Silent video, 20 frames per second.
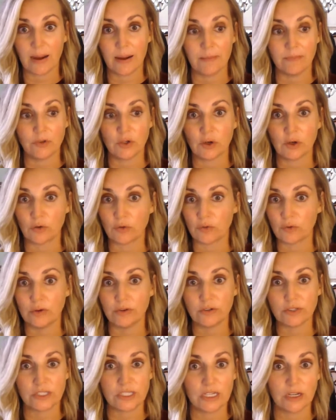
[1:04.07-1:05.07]
um, you know, through
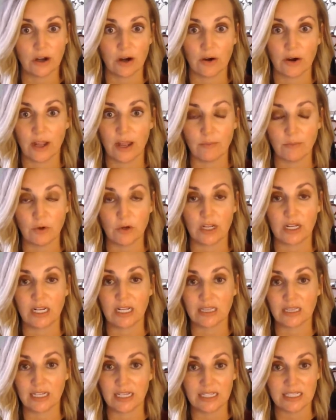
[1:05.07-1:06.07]
your CRM, you're
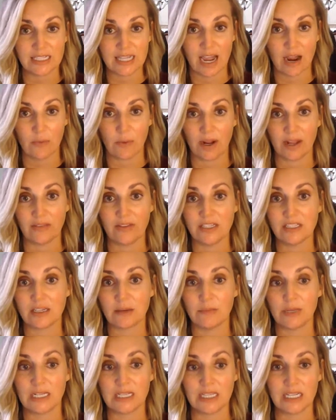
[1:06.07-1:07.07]
getting leads that way. These
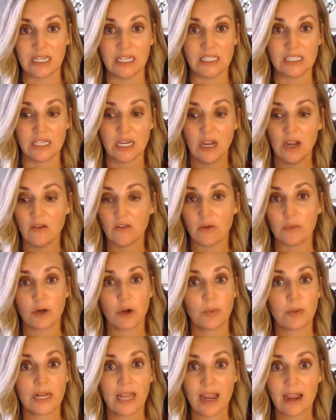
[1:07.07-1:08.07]
could be leads from an
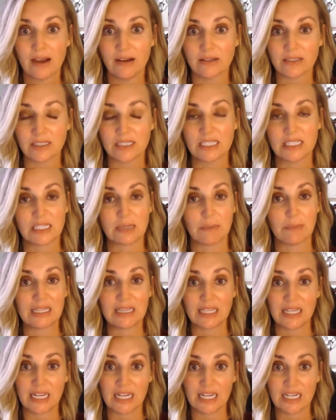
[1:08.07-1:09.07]
open house. These can be
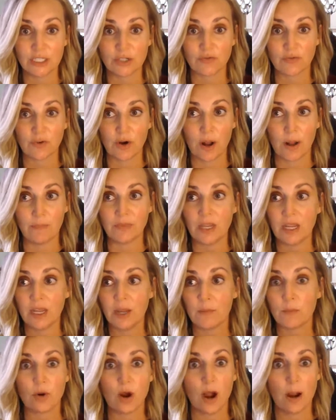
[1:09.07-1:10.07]
leads from
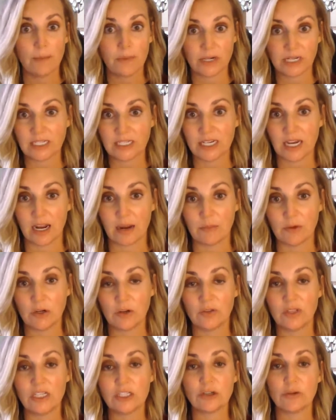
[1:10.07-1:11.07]
property time. You
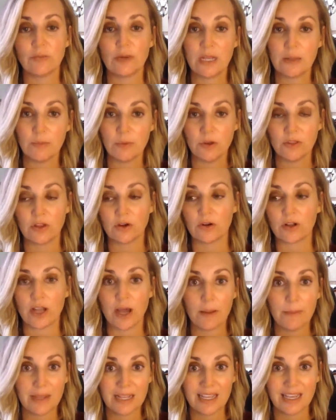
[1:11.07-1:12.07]
know, these are people that are
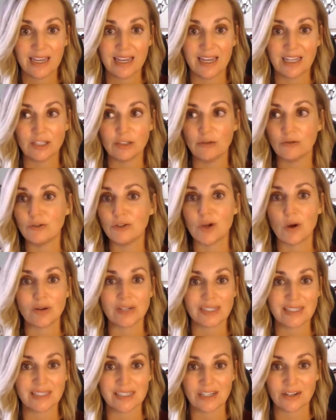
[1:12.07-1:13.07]
coming in, you don't
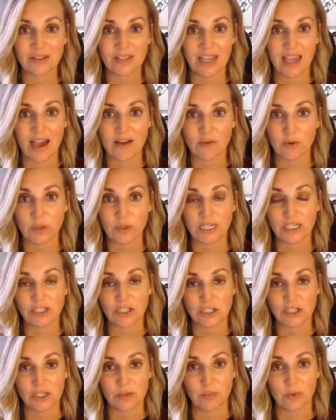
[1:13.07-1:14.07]
necessarily have a
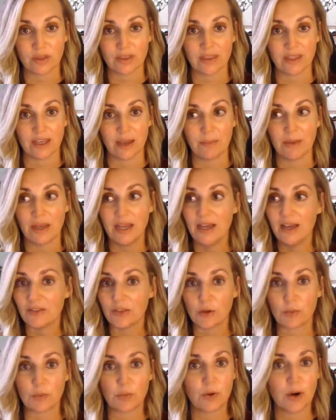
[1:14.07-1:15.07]
relationship with them.
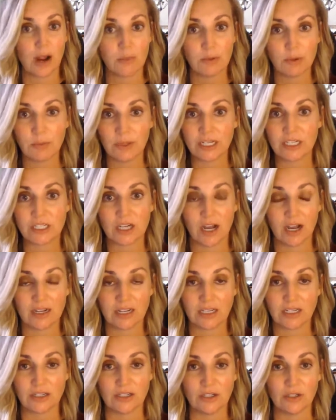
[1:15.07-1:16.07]
They're probably
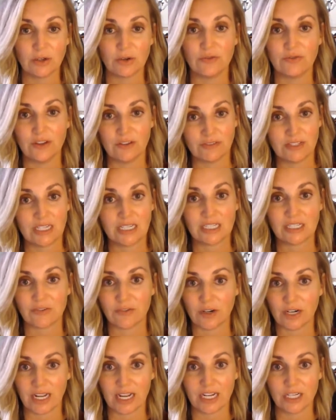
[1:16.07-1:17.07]
talking to, you know, 15
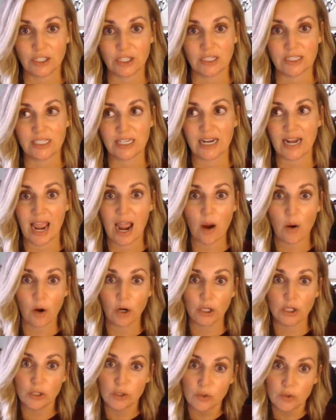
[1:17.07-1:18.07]
different agents. And how
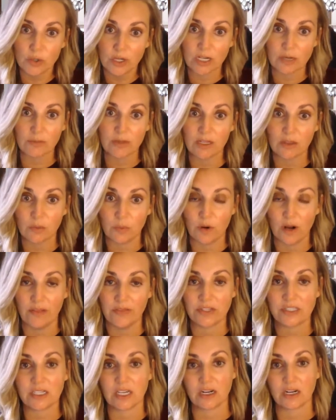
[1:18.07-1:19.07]
are you going to be the
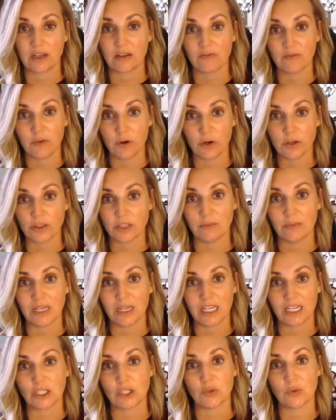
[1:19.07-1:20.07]
one that's going to convert them
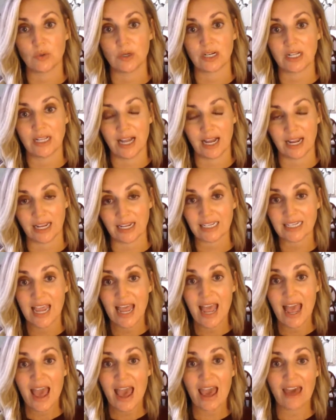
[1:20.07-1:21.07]
into a client?
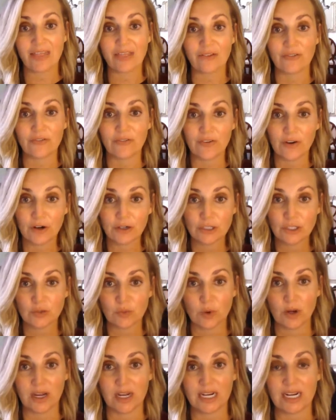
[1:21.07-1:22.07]
And the first
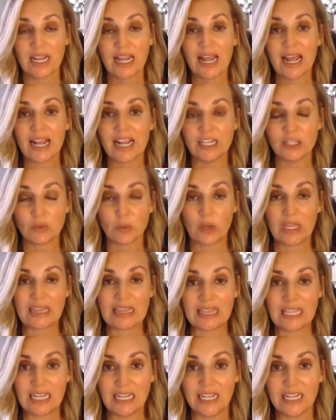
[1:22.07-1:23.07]
one is
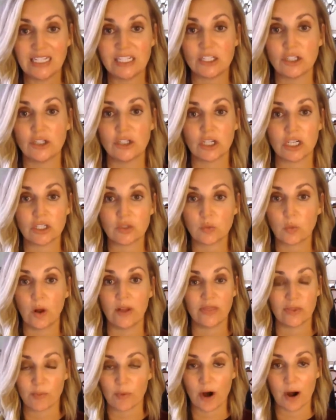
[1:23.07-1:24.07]
when leads just
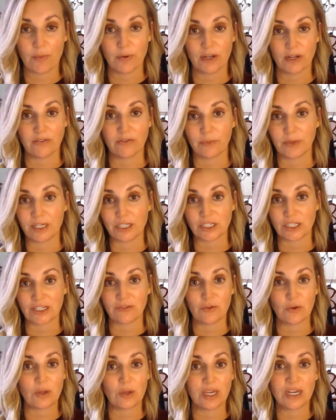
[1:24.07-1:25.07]
want the property information.
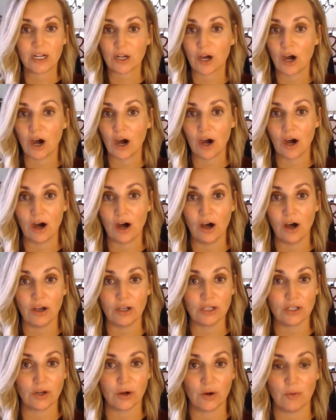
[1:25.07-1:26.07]
If you get a
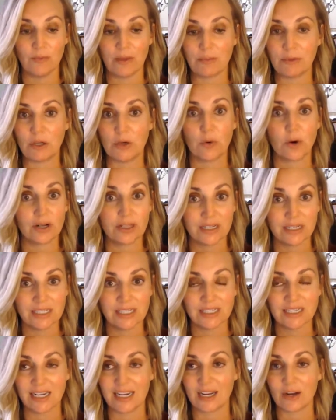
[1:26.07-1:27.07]
call, you know, maybe your
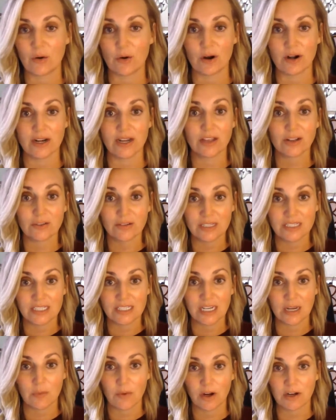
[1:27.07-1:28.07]
listing or another
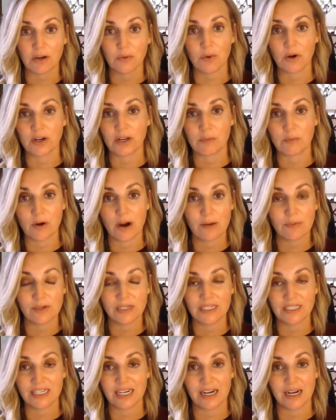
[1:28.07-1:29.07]
listing while you're working
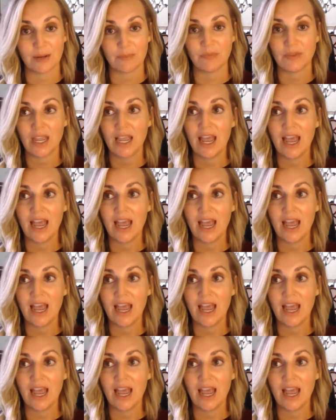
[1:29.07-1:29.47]
property time,